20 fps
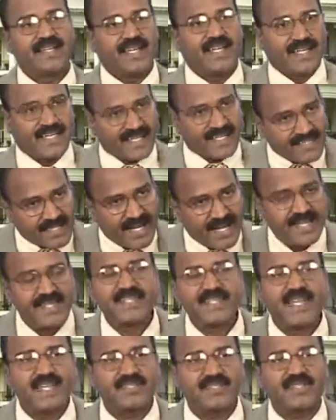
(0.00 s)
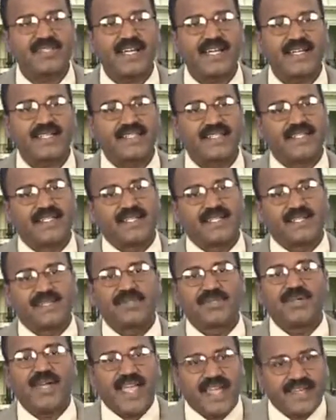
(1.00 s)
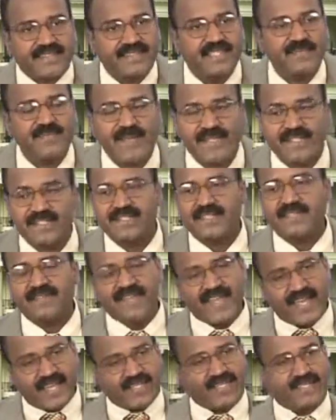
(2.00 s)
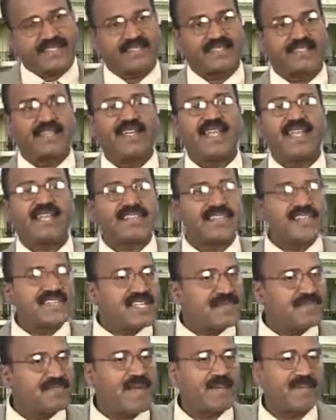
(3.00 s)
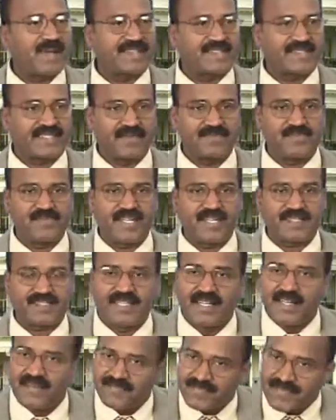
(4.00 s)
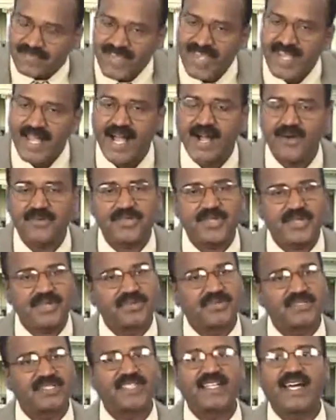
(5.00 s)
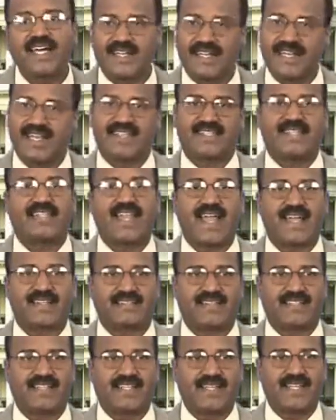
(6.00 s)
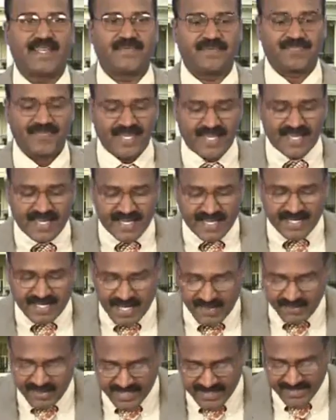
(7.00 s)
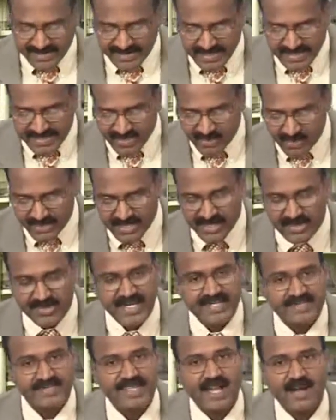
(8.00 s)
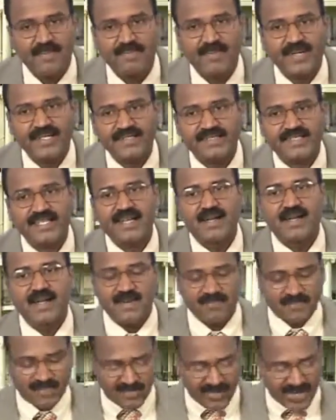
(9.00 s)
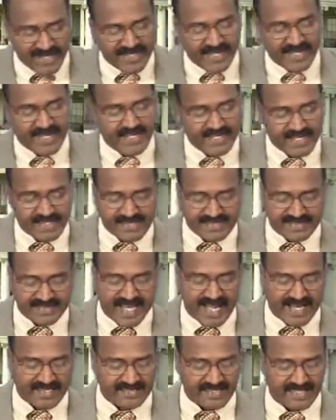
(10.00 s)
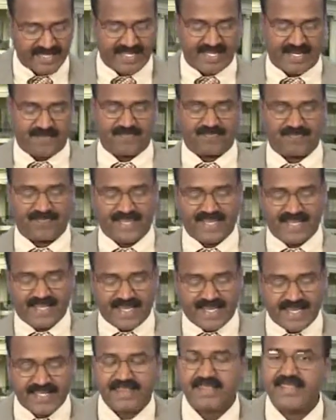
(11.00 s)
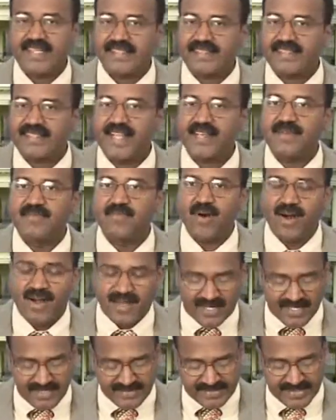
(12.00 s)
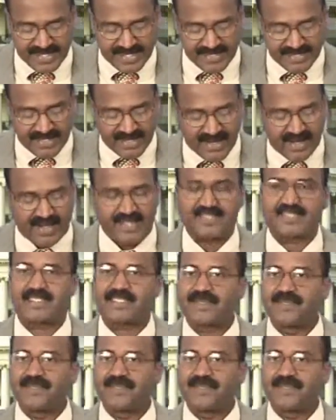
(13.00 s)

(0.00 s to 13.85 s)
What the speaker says: In addition to that, to exhibit the various relationship among subjects, we have to use the relation auxiliary. Now let us see the worked out examples provided under this auxiliary. Ethics and morals in art.